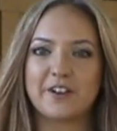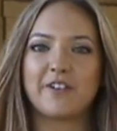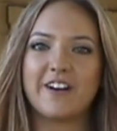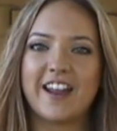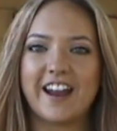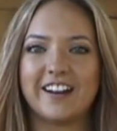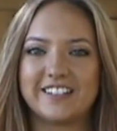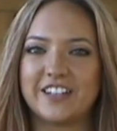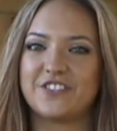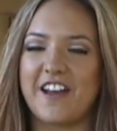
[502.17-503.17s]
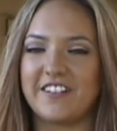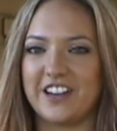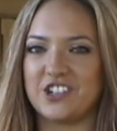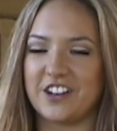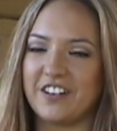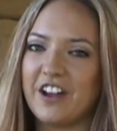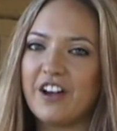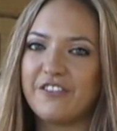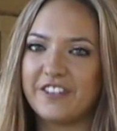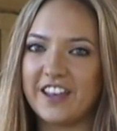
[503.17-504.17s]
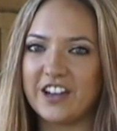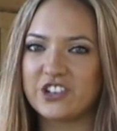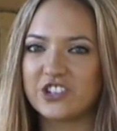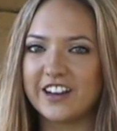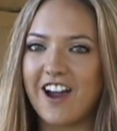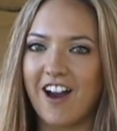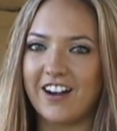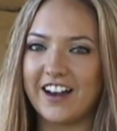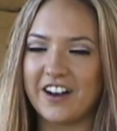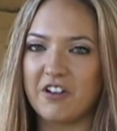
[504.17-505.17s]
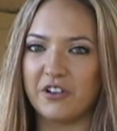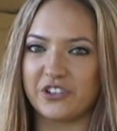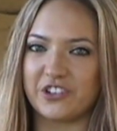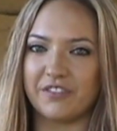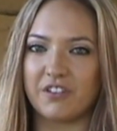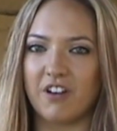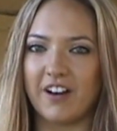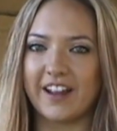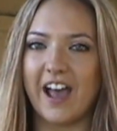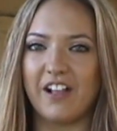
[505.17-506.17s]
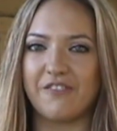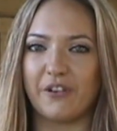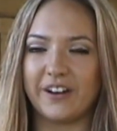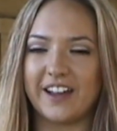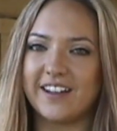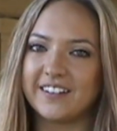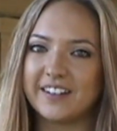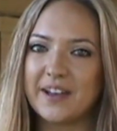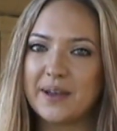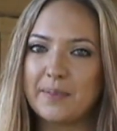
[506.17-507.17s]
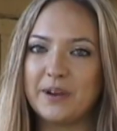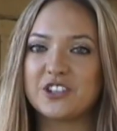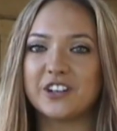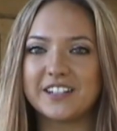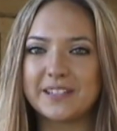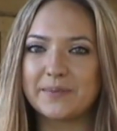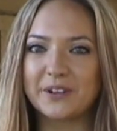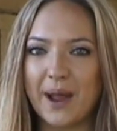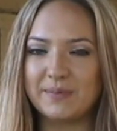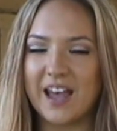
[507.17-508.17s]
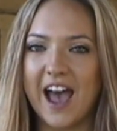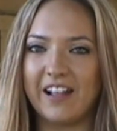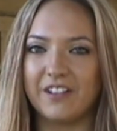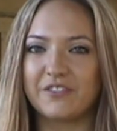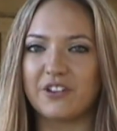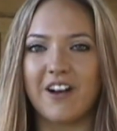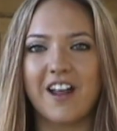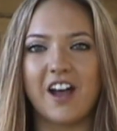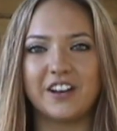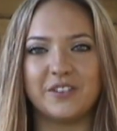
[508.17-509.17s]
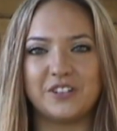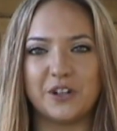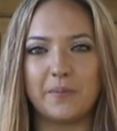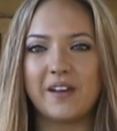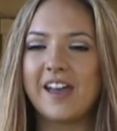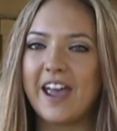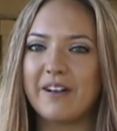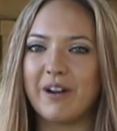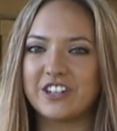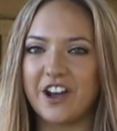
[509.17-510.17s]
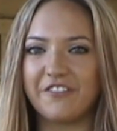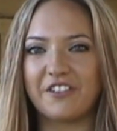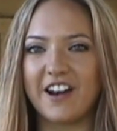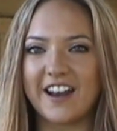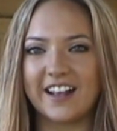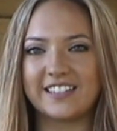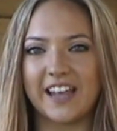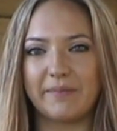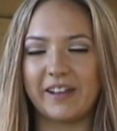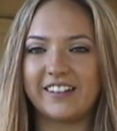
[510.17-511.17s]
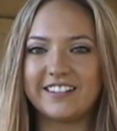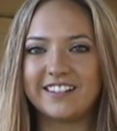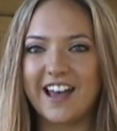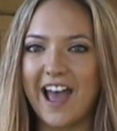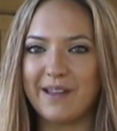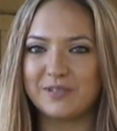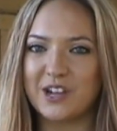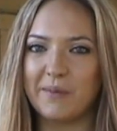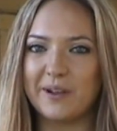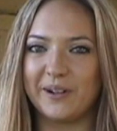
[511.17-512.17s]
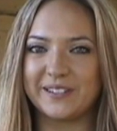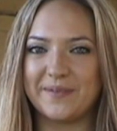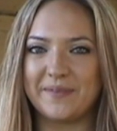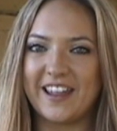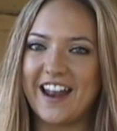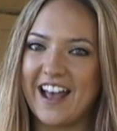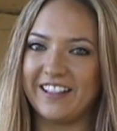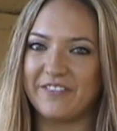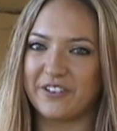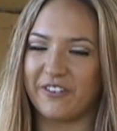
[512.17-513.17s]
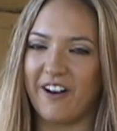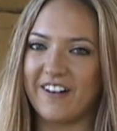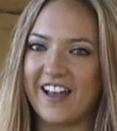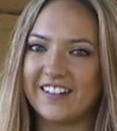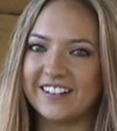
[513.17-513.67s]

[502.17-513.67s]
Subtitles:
Corona Heritage Foundation for the history, art, and culture of Corona, California. Be sure to subscribe to I Love Corona on YouTube and watch out for our next segment. I'm Shelby Oldham, and I love Corona.